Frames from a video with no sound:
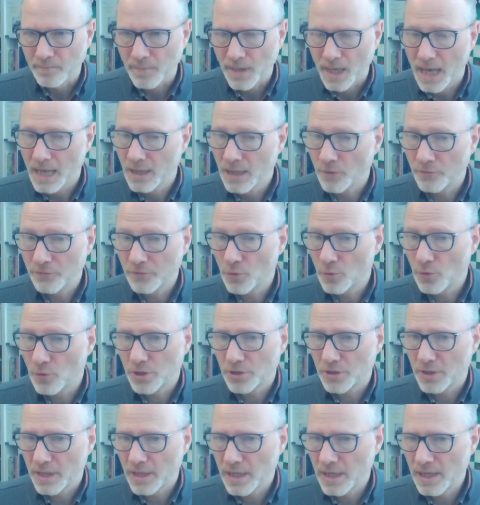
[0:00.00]
And of
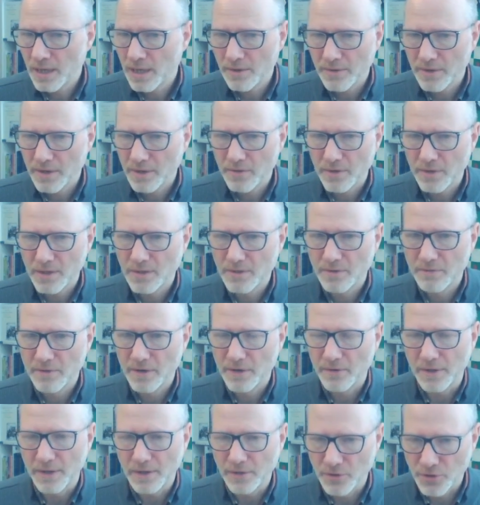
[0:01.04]
course here there is a
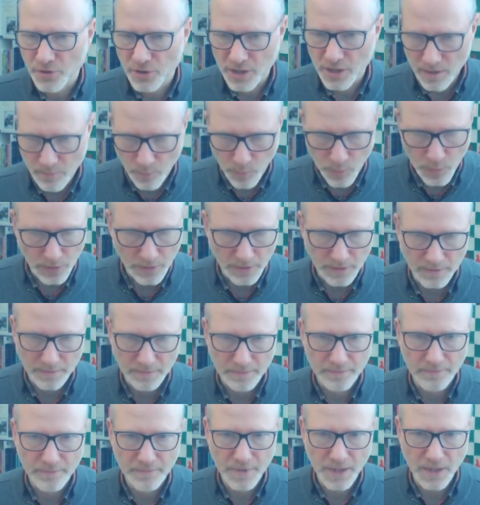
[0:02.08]
very simple
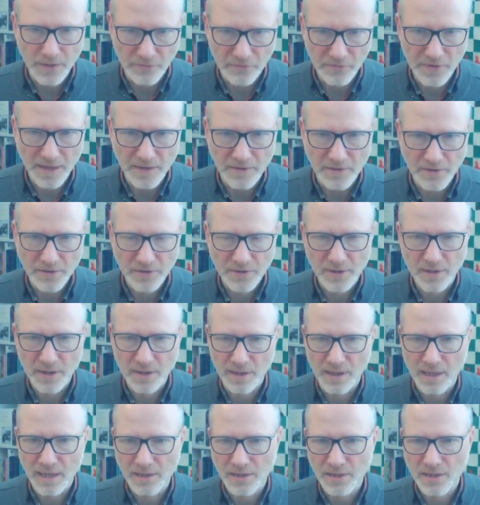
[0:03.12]
defense
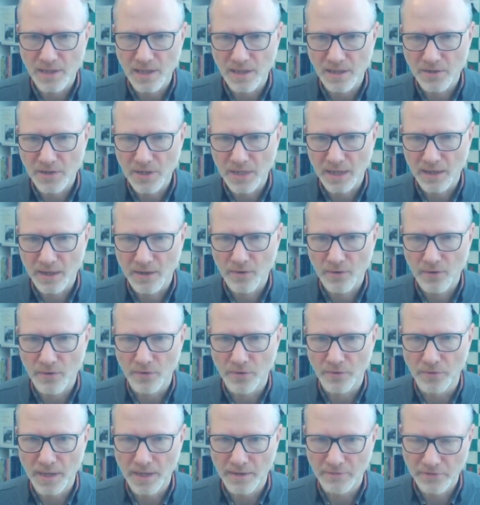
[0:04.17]
against the attack
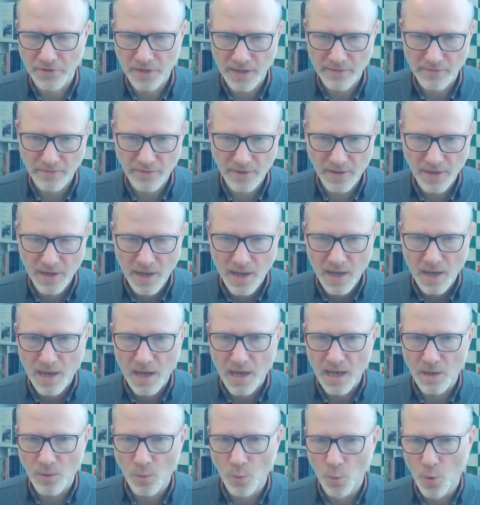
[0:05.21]
on f7,
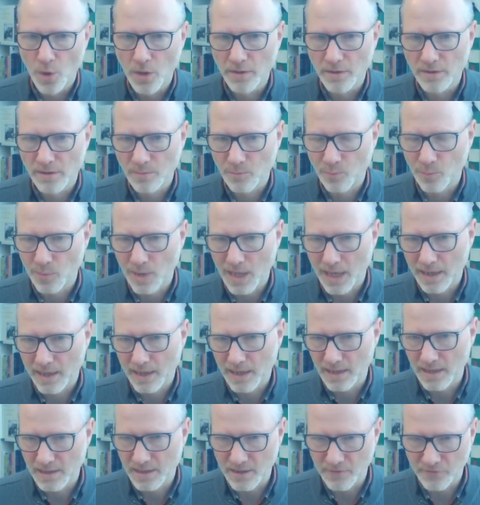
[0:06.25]
and once black
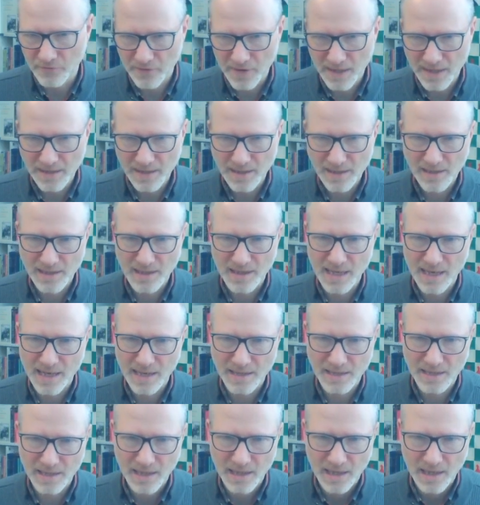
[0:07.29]
has defended
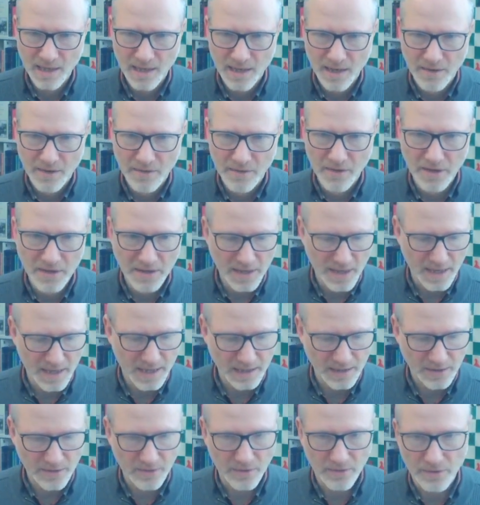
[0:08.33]
that, the
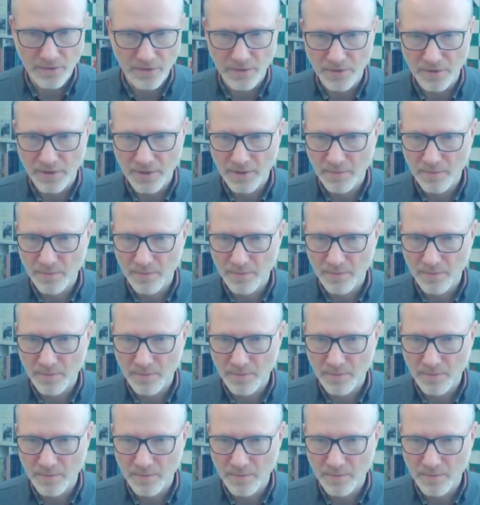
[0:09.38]
knight on